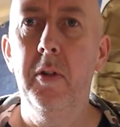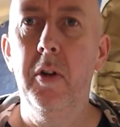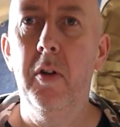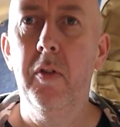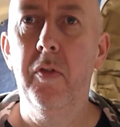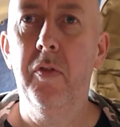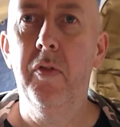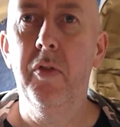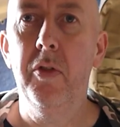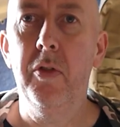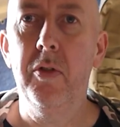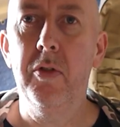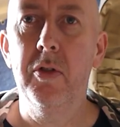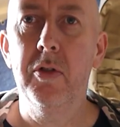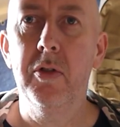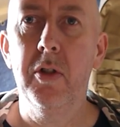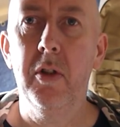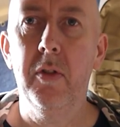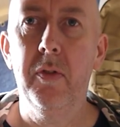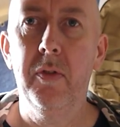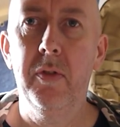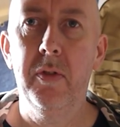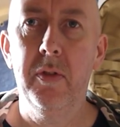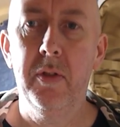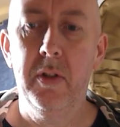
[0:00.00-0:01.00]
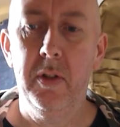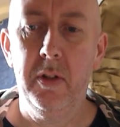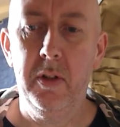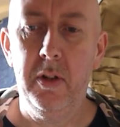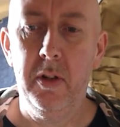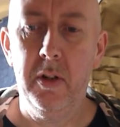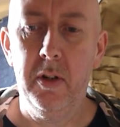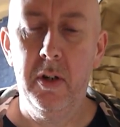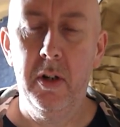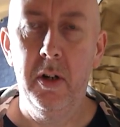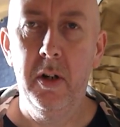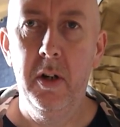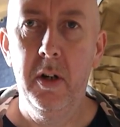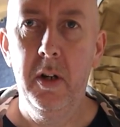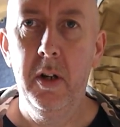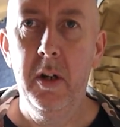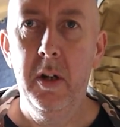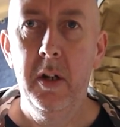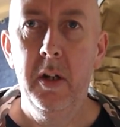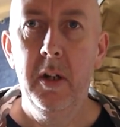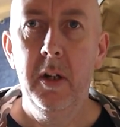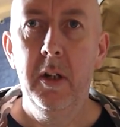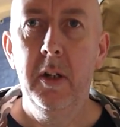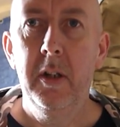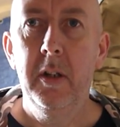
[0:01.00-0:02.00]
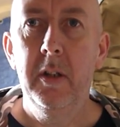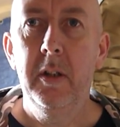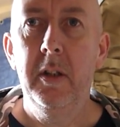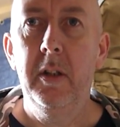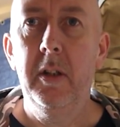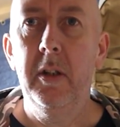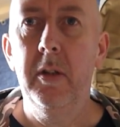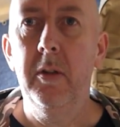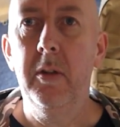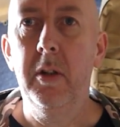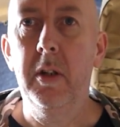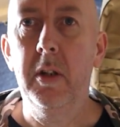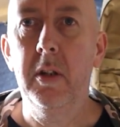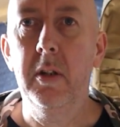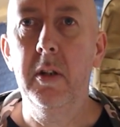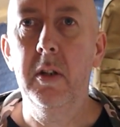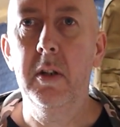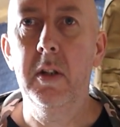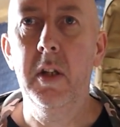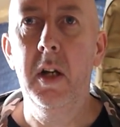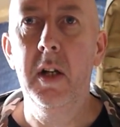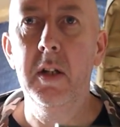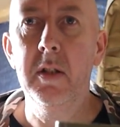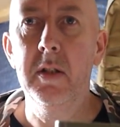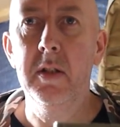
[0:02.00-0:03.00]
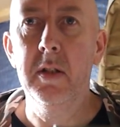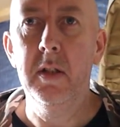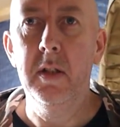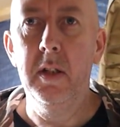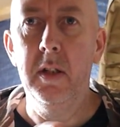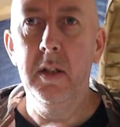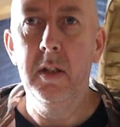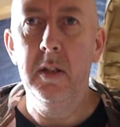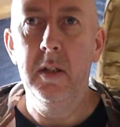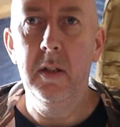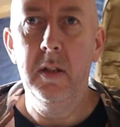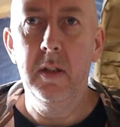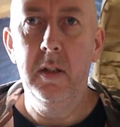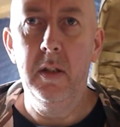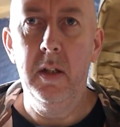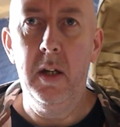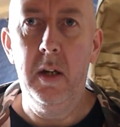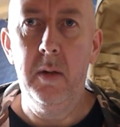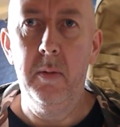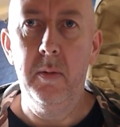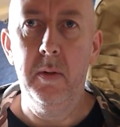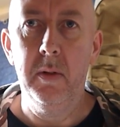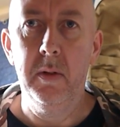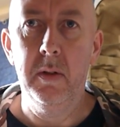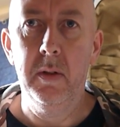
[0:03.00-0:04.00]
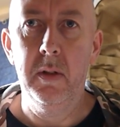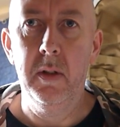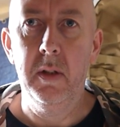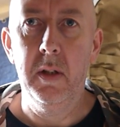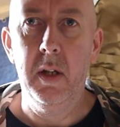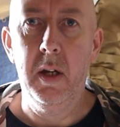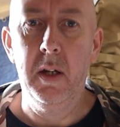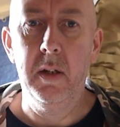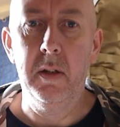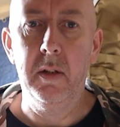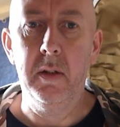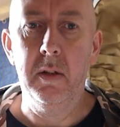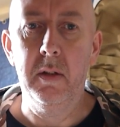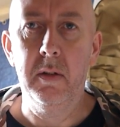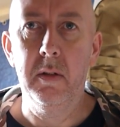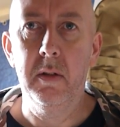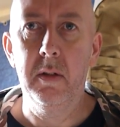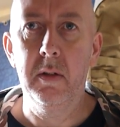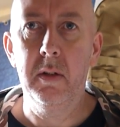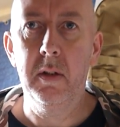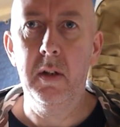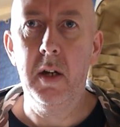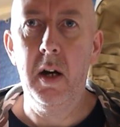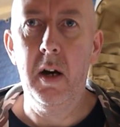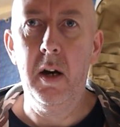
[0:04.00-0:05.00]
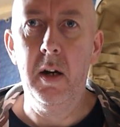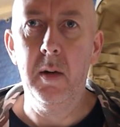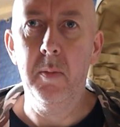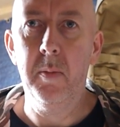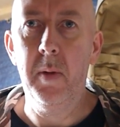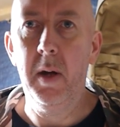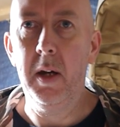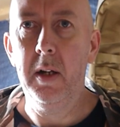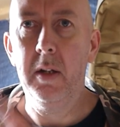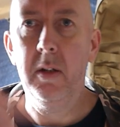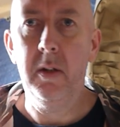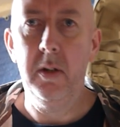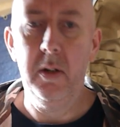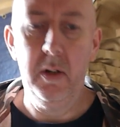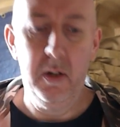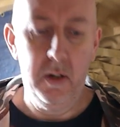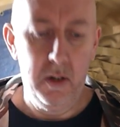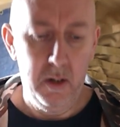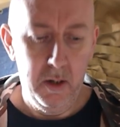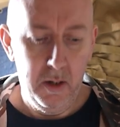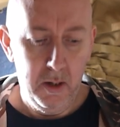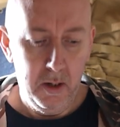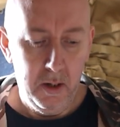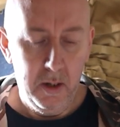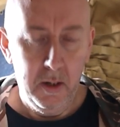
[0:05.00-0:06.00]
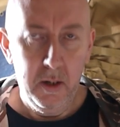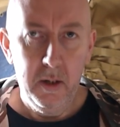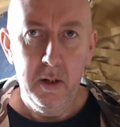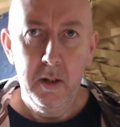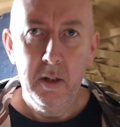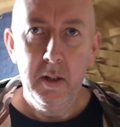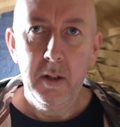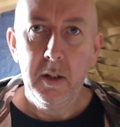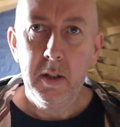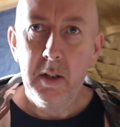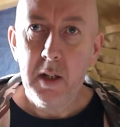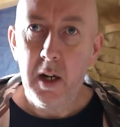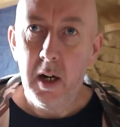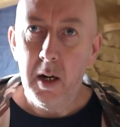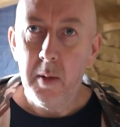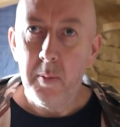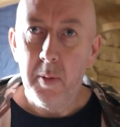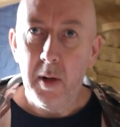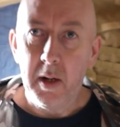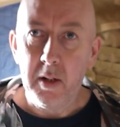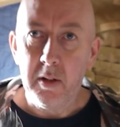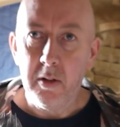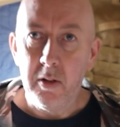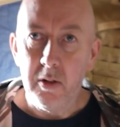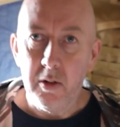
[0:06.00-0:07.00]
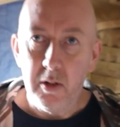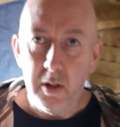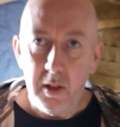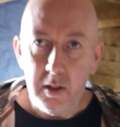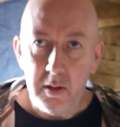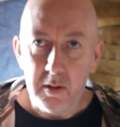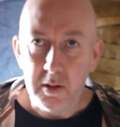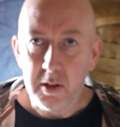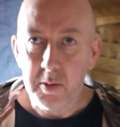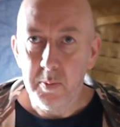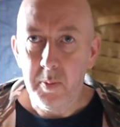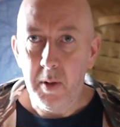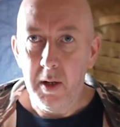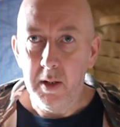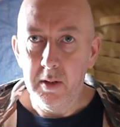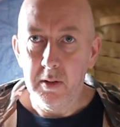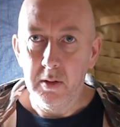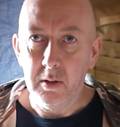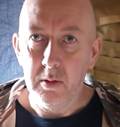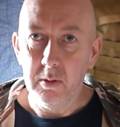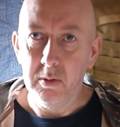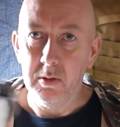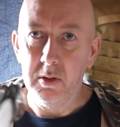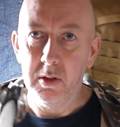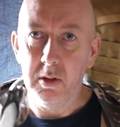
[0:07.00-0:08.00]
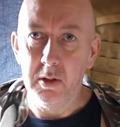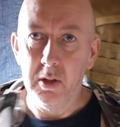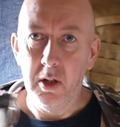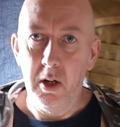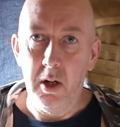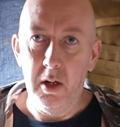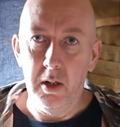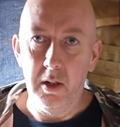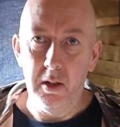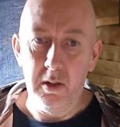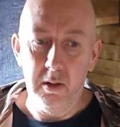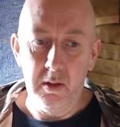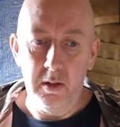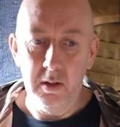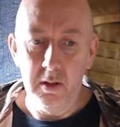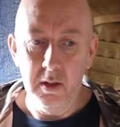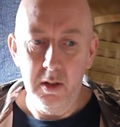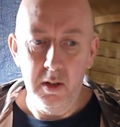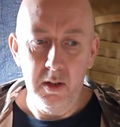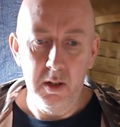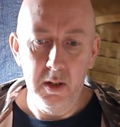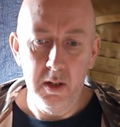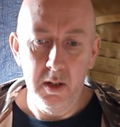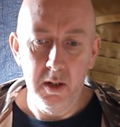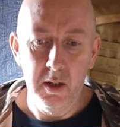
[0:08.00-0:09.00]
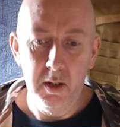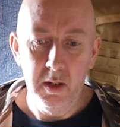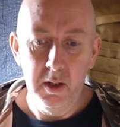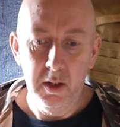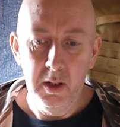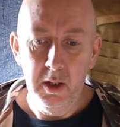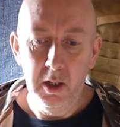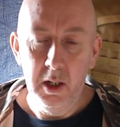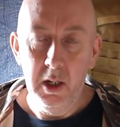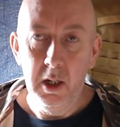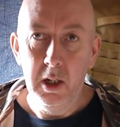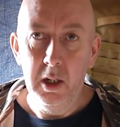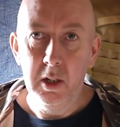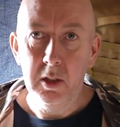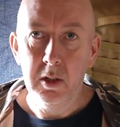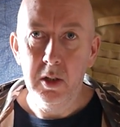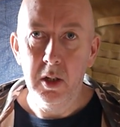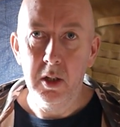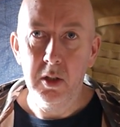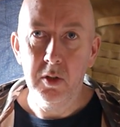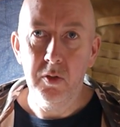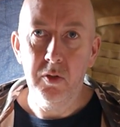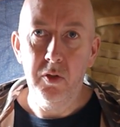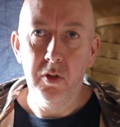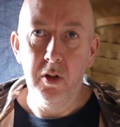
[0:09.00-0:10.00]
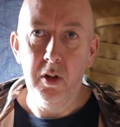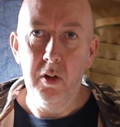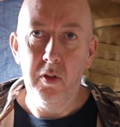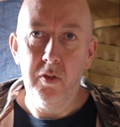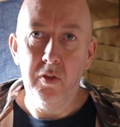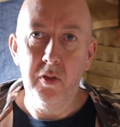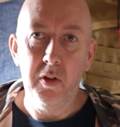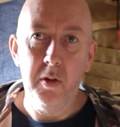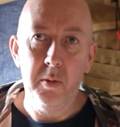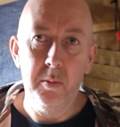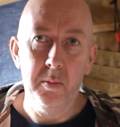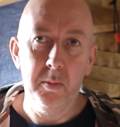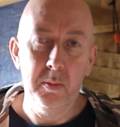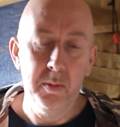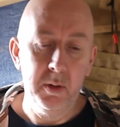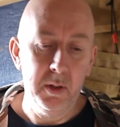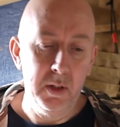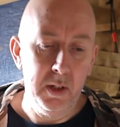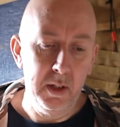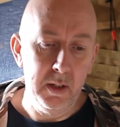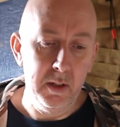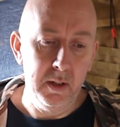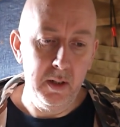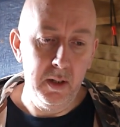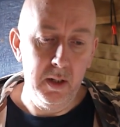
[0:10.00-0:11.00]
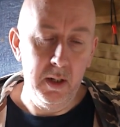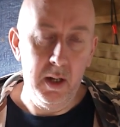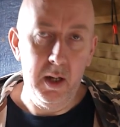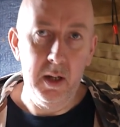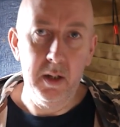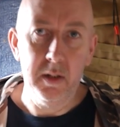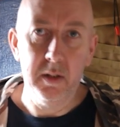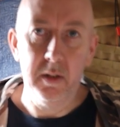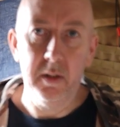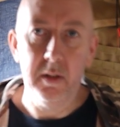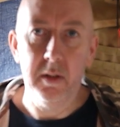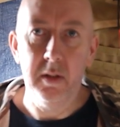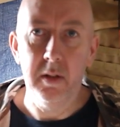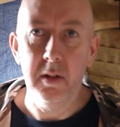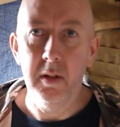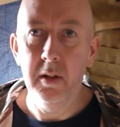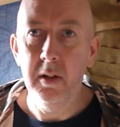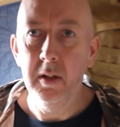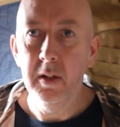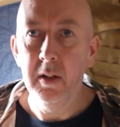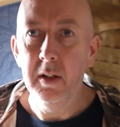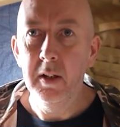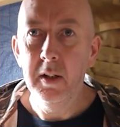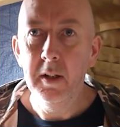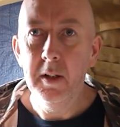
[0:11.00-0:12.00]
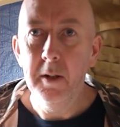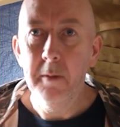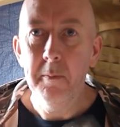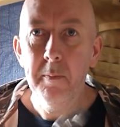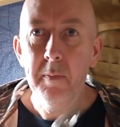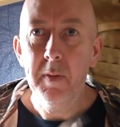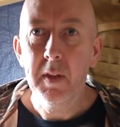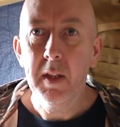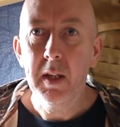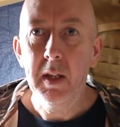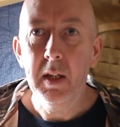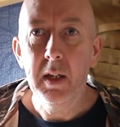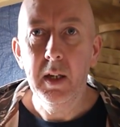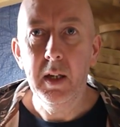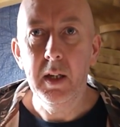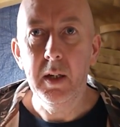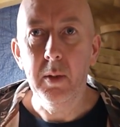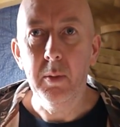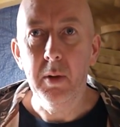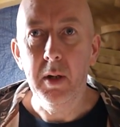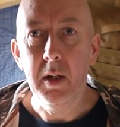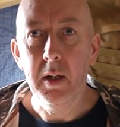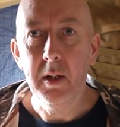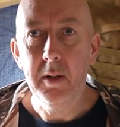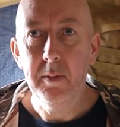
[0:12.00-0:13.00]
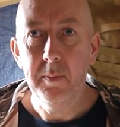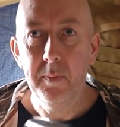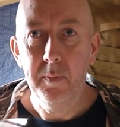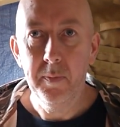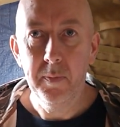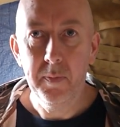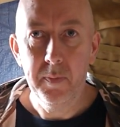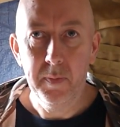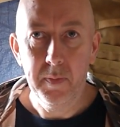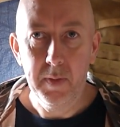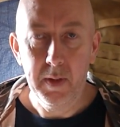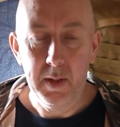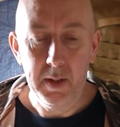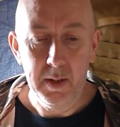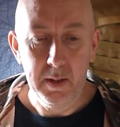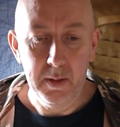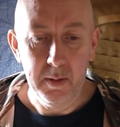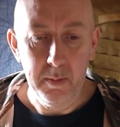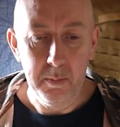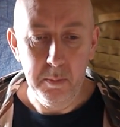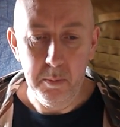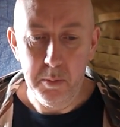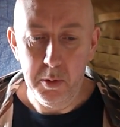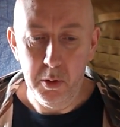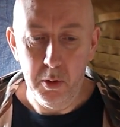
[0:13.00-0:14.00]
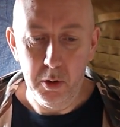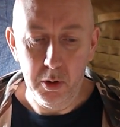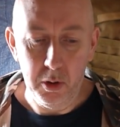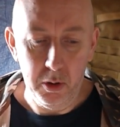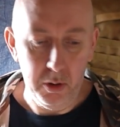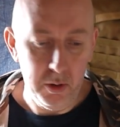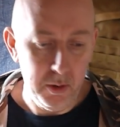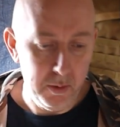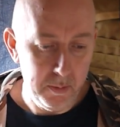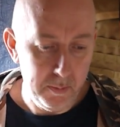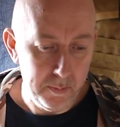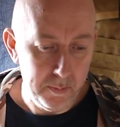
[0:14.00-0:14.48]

foodstuffs and you could attach that one to that, and carry it back to your little spot and go sit down and transfer from and into that, and either way, be all good.